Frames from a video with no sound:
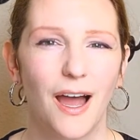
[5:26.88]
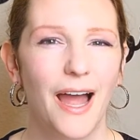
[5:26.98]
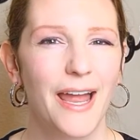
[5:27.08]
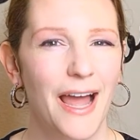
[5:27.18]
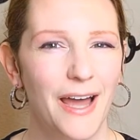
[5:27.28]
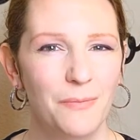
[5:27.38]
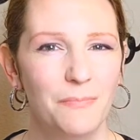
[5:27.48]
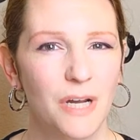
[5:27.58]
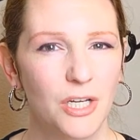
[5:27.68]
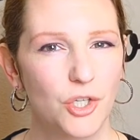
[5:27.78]
I had a
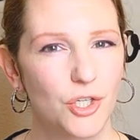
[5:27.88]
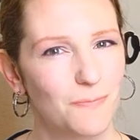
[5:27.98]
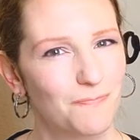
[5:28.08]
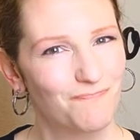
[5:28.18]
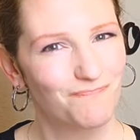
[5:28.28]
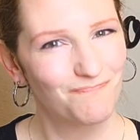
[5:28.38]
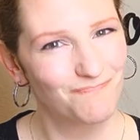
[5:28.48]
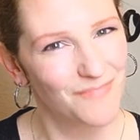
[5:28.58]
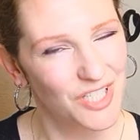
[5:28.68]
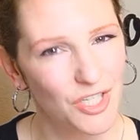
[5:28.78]
much
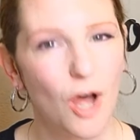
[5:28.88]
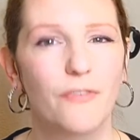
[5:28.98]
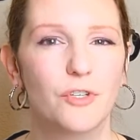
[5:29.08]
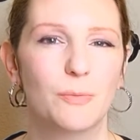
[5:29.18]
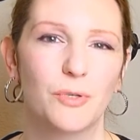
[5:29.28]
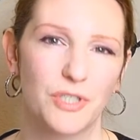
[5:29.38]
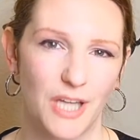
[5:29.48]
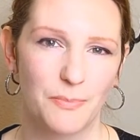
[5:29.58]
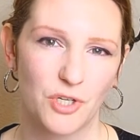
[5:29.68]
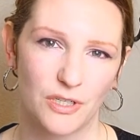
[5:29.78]
softer
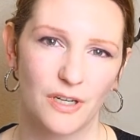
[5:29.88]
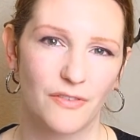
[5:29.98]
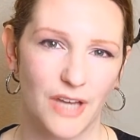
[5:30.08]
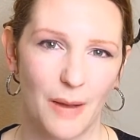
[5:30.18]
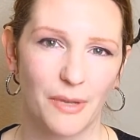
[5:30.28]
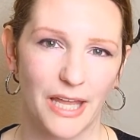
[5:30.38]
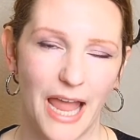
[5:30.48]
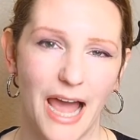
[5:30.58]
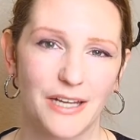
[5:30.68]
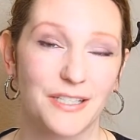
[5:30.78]
perception of gambling
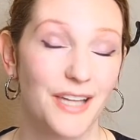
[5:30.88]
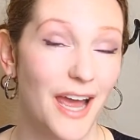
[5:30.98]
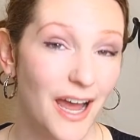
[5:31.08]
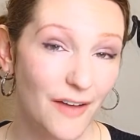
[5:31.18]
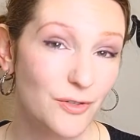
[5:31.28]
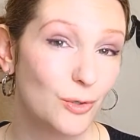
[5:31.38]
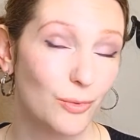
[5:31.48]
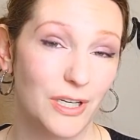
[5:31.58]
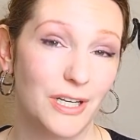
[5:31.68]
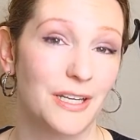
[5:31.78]
addicts after
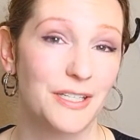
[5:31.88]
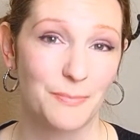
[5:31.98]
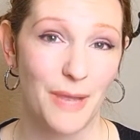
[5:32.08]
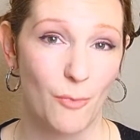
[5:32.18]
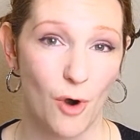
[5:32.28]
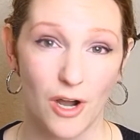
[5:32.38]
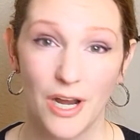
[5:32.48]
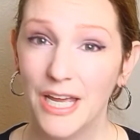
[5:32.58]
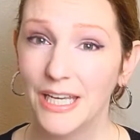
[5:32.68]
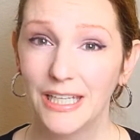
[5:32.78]
reading his memoir,
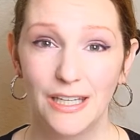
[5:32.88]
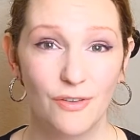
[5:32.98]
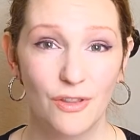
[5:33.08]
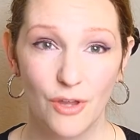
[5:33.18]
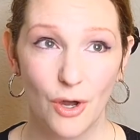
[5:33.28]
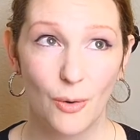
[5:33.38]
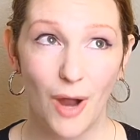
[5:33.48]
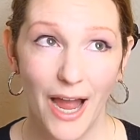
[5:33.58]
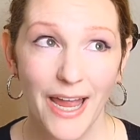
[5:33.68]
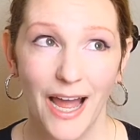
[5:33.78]
even though
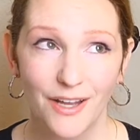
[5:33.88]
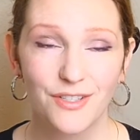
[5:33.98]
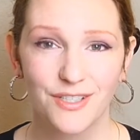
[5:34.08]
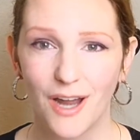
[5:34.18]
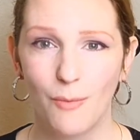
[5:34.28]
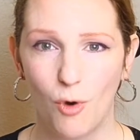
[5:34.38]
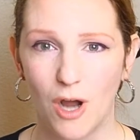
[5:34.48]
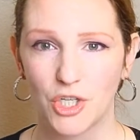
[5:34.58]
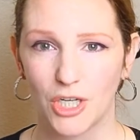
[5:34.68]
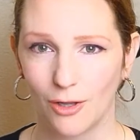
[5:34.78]
I had to stop
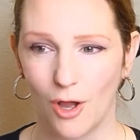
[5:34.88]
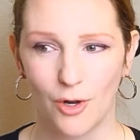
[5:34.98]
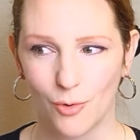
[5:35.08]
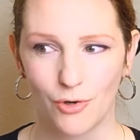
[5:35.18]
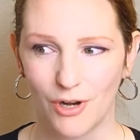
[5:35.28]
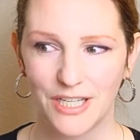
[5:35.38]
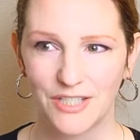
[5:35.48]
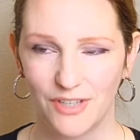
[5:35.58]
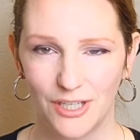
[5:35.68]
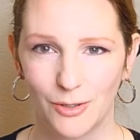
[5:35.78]
watching Law and Order
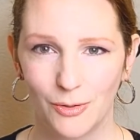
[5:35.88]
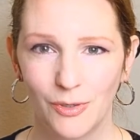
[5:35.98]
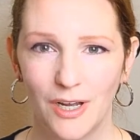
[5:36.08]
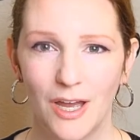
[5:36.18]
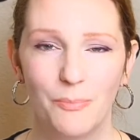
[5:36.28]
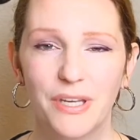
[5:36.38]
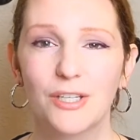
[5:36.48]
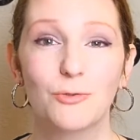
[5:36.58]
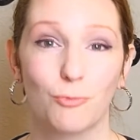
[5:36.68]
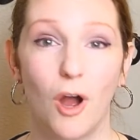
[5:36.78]
SVU
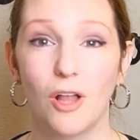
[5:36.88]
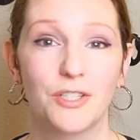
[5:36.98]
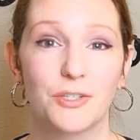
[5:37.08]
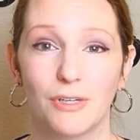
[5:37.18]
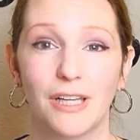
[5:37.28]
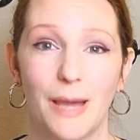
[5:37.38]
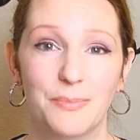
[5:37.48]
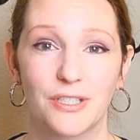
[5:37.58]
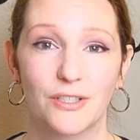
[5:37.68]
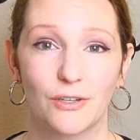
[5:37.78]
because Rollins
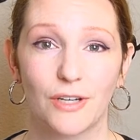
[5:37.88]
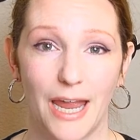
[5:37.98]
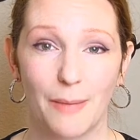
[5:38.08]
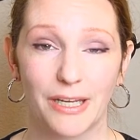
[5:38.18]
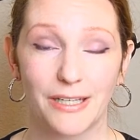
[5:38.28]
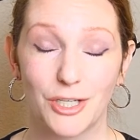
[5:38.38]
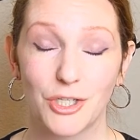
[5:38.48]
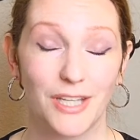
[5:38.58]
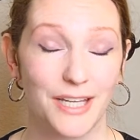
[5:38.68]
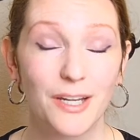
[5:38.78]
relapsed into her gambling
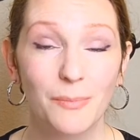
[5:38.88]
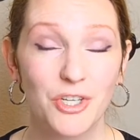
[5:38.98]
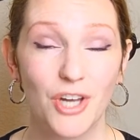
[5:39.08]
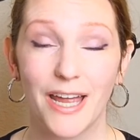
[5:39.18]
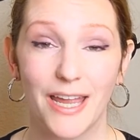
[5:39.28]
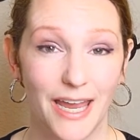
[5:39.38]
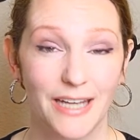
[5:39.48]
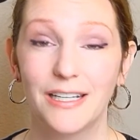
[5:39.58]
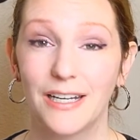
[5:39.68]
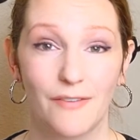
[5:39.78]
addiction. That's how much I
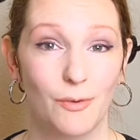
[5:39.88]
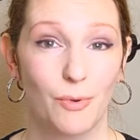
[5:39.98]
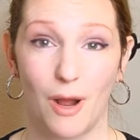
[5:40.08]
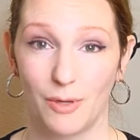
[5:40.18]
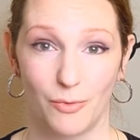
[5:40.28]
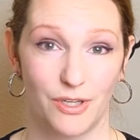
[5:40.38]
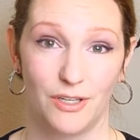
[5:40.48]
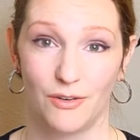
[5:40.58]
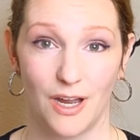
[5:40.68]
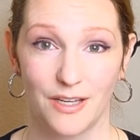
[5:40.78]
hate it and have a problem with
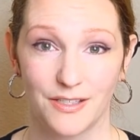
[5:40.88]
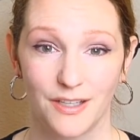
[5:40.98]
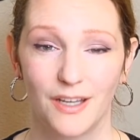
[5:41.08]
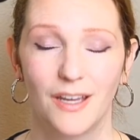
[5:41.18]
it, you guys.